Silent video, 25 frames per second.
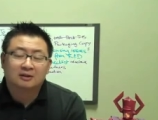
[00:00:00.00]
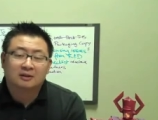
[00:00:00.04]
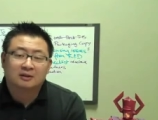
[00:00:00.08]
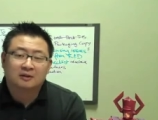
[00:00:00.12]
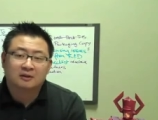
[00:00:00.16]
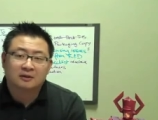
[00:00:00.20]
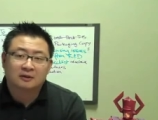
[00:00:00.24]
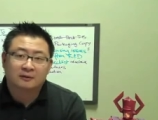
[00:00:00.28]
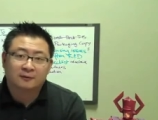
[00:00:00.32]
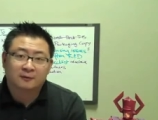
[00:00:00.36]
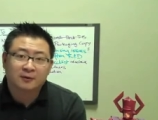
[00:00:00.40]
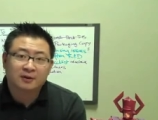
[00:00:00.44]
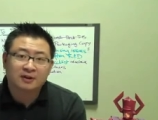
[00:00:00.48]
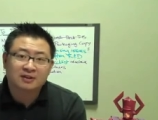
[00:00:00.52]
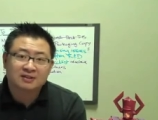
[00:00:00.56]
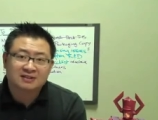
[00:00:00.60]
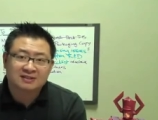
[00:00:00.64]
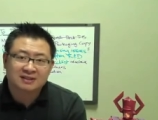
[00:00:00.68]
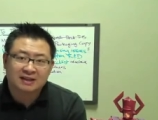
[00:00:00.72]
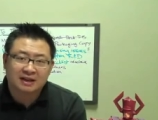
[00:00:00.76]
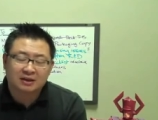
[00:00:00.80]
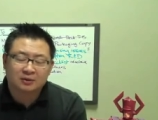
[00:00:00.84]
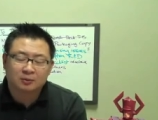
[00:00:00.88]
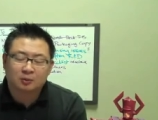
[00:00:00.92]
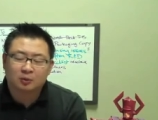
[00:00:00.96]
The first
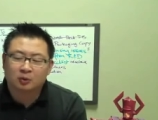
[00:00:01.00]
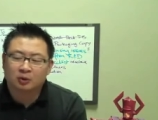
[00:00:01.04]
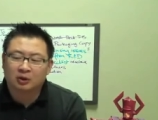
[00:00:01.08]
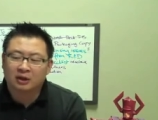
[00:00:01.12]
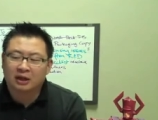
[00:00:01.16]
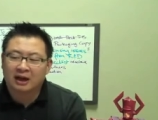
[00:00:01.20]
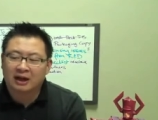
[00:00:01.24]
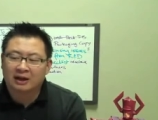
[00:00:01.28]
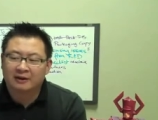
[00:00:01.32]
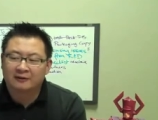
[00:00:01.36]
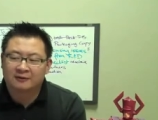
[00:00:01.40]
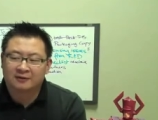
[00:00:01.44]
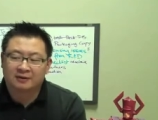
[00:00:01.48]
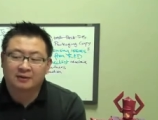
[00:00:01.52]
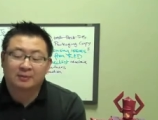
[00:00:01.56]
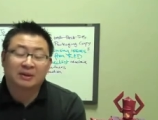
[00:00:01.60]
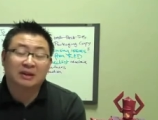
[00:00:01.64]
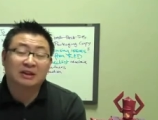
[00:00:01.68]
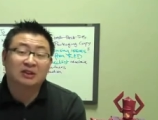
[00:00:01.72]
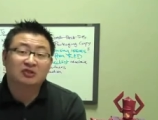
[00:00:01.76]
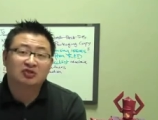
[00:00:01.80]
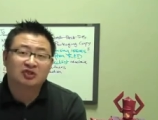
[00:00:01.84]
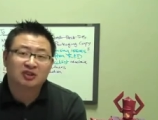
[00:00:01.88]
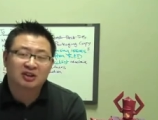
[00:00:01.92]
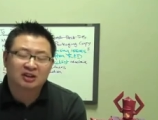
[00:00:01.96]
set will have some
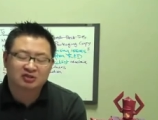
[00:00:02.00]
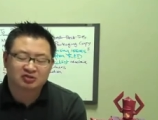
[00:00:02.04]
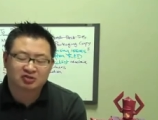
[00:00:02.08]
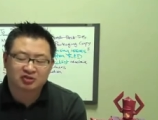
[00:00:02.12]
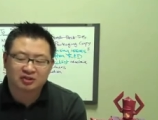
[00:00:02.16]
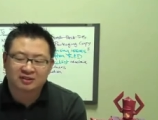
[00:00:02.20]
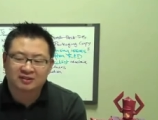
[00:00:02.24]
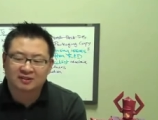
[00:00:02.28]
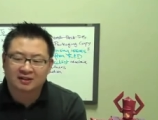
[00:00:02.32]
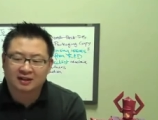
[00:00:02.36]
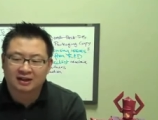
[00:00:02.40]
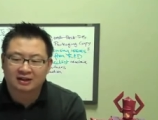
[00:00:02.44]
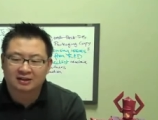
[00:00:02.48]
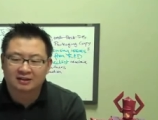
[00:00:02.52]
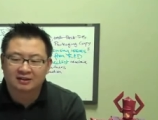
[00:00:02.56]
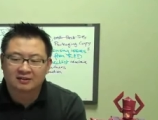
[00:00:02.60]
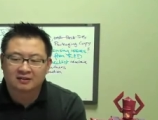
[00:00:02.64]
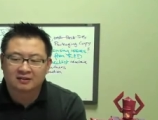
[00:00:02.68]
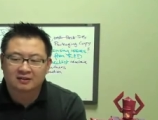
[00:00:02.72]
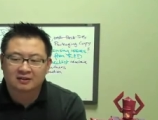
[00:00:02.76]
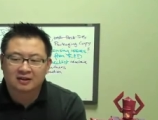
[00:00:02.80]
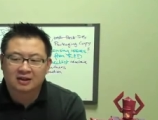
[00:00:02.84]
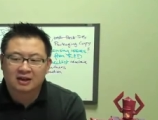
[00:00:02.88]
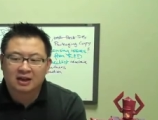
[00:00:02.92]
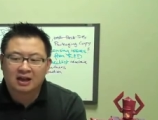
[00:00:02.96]
introductory starters,